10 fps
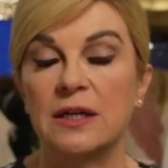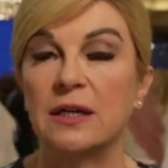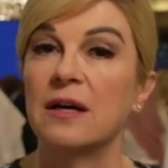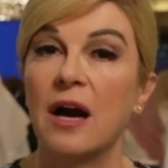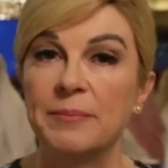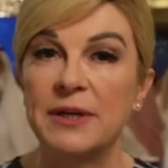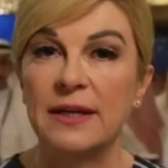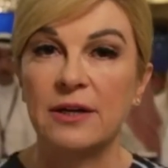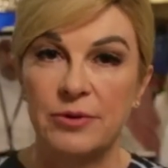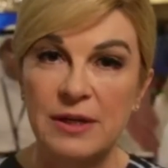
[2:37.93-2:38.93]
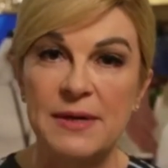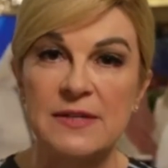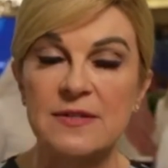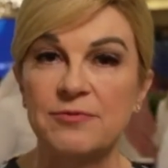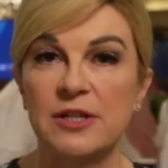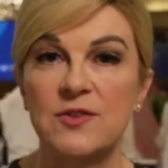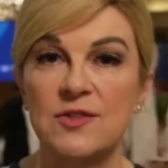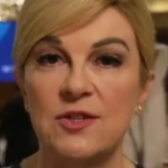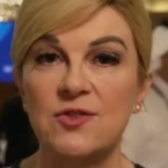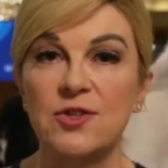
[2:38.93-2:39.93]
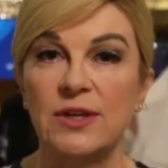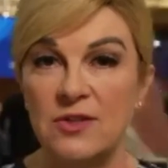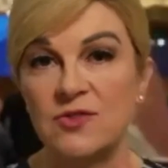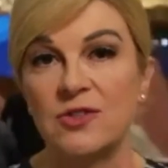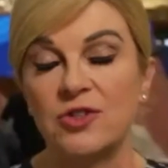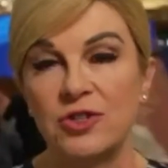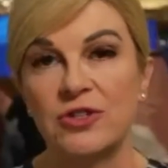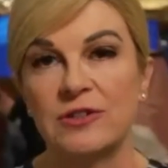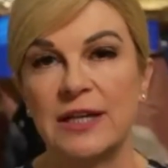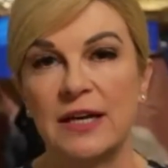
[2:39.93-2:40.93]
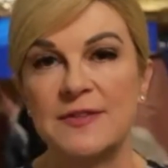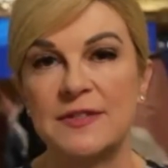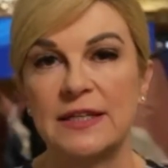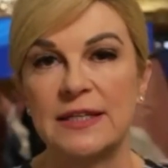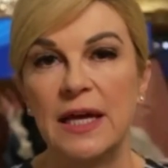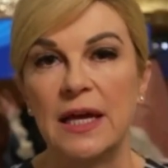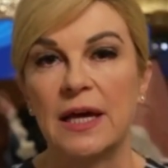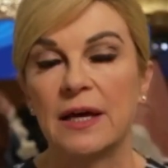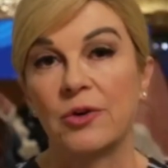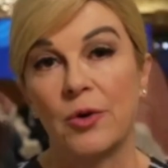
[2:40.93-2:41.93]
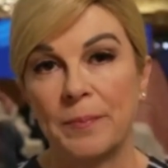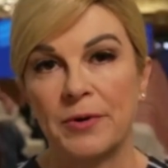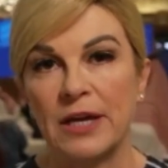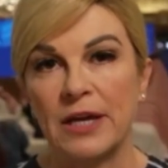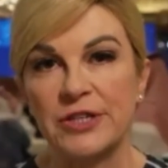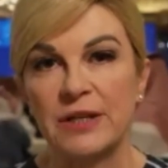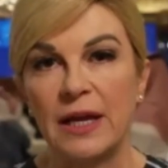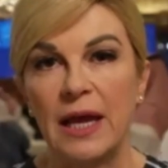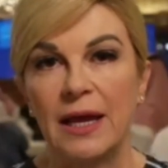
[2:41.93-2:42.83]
common agreements, for instance, to institutionalize that cooperation.